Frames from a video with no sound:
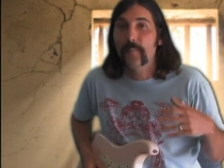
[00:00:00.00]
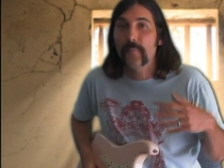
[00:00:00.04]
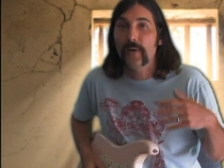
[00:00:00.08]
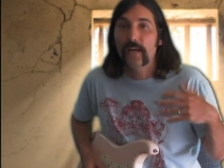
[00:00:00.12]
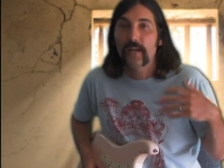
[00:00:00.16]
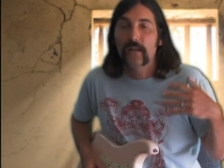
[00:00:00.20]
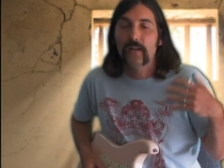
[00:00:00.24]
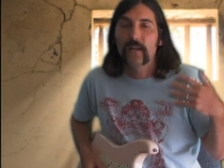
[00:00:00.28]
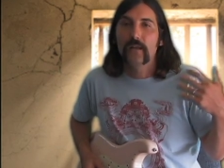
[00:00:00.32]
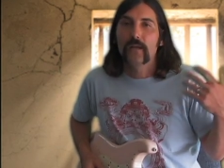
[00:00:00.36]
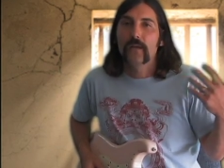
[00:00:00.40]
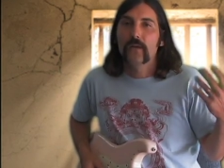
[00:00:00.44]

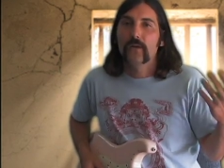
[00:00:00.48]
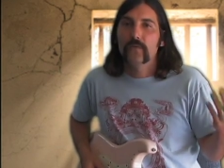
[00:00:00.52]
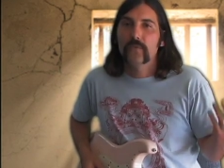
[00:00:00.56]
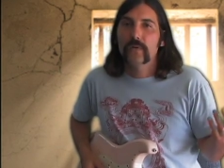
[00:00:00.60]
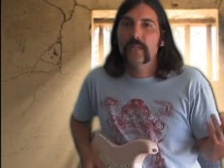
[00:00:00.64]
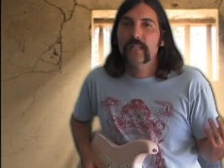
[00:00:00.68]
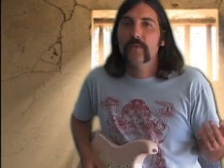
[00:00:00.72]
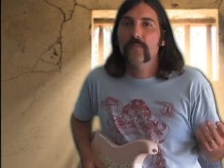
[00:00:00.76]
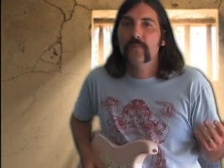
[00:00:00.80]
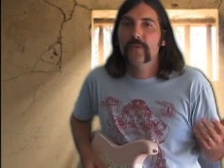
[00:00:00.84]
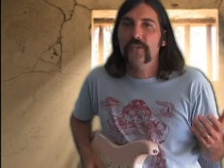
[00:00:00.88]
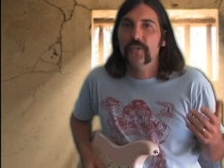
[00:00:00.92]
But
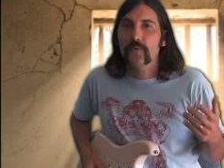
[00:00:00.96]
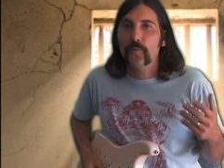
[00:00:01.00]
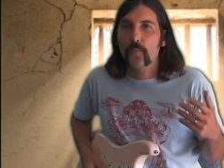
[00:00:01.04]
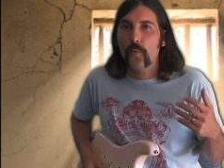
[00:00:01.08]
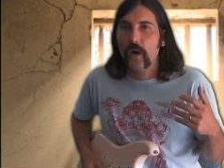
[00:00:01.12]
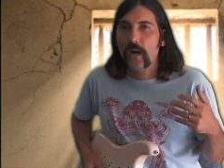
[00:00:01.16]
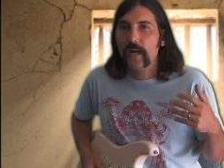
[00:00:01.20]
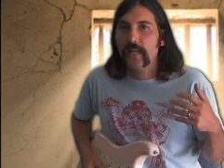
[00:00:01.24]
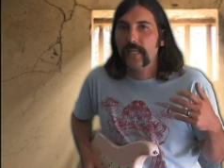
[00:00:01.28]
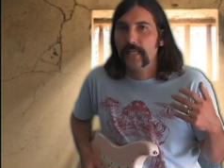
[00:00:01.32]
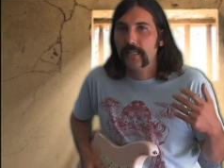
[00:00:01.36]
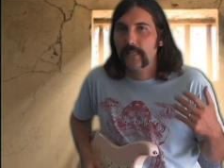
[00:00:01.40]
really, when you
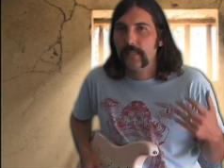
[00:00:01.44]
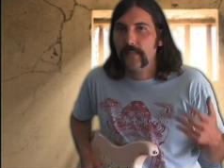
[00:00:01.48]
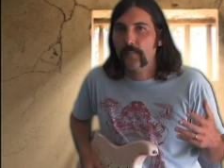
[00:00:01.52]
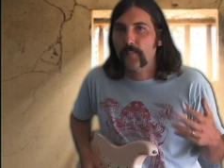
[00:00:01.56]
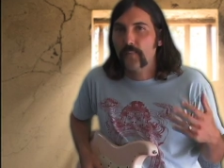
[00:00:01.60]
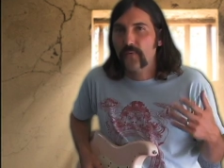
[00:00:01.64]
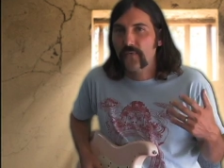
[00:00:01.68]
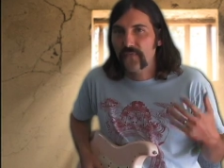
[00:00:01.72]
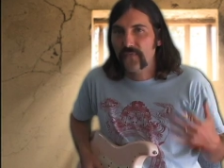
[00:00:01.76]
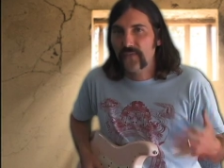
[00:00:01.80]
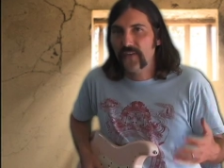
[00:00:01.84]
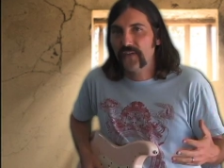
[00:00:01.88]
want to get
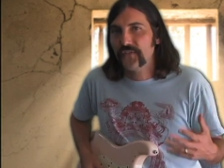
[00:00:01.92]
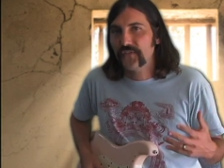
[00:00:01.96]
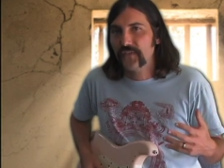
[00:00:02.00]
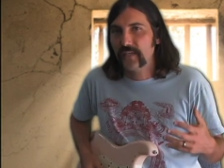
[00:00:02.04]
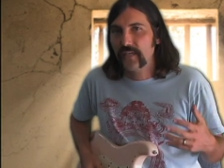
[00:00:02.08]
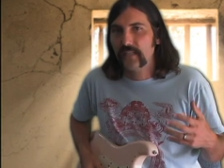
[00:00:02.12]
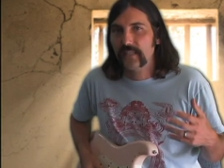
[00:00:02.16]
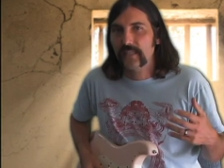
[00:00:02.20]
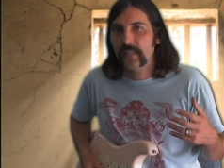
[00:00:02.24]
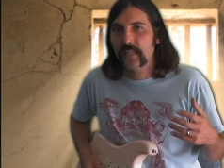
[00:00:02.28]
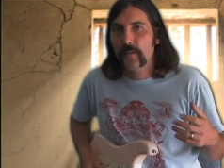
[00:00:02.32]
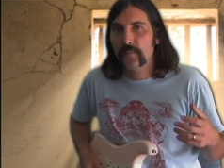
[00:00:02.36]

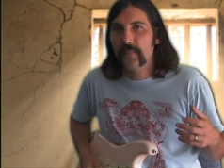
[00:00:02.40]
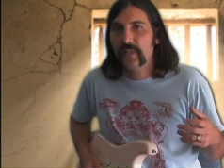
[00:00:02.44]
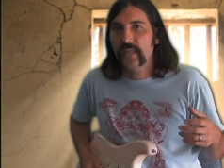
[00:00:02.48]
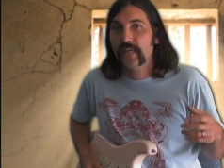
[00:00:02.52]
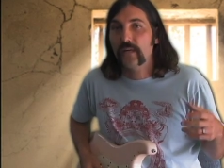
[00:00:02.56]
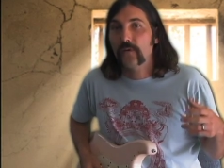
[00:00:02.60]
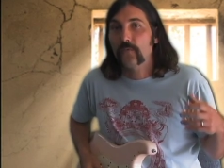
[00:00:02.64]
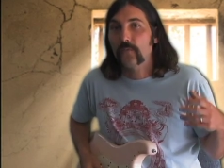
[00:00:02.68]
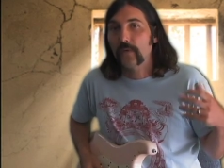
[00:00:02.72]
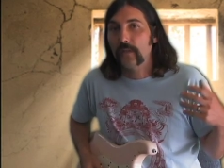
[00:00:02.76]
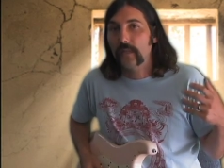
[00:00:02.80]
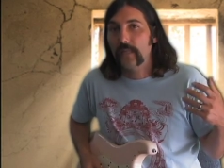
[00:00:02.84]
proficient at
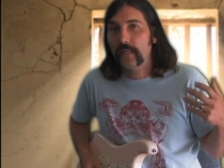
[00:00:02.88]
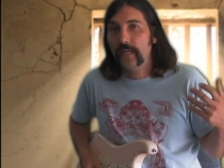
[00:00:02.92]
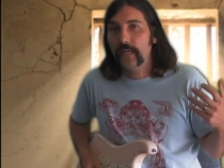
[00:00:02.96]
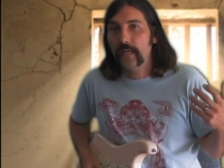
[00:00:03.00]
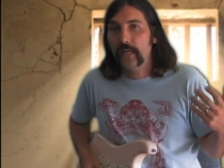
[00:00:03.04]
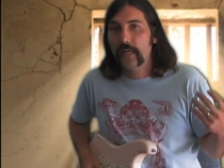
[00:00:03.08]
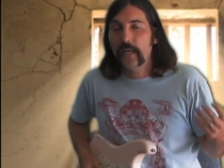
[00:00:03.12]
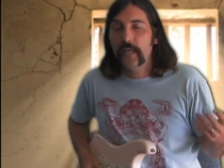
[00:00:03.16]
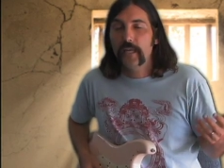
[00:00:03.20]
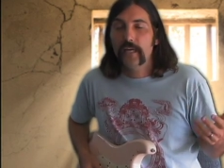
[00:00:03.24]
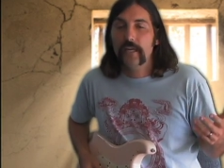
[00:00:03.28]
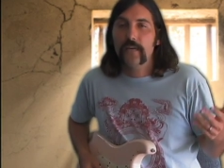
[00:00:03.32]
something, and really,